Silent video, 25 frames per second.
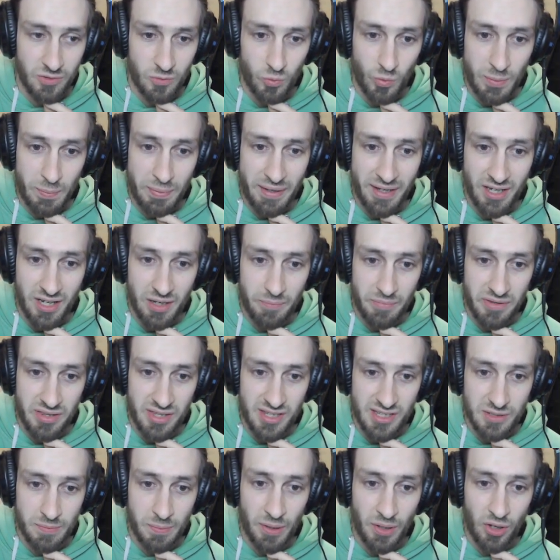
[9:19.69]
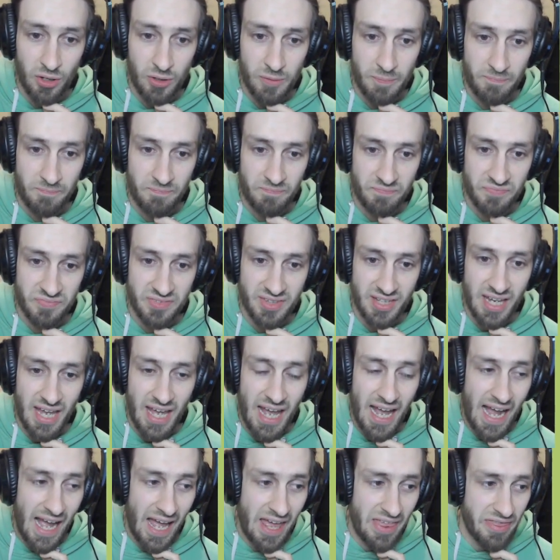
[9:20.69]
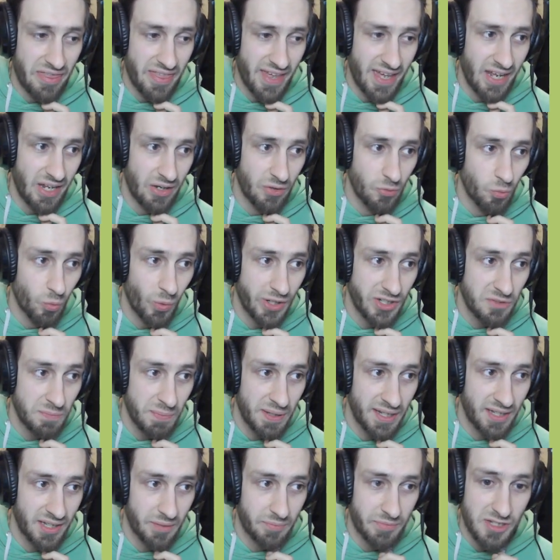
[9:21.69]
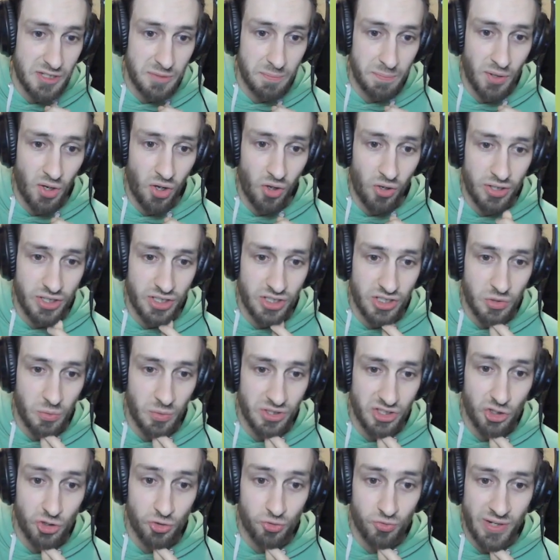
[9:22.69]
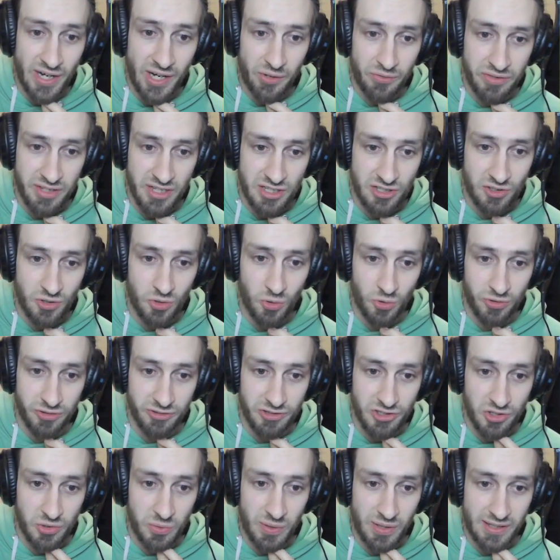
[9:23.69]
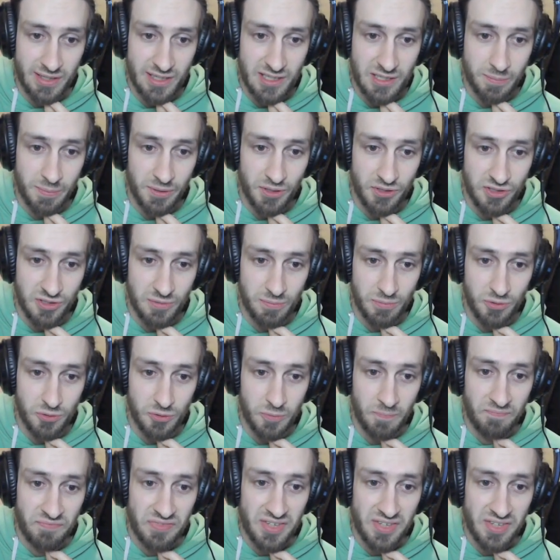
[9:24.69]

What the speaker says: We pick up this pot, and then when you pick up this pot, you want to round this corner as quickly as possible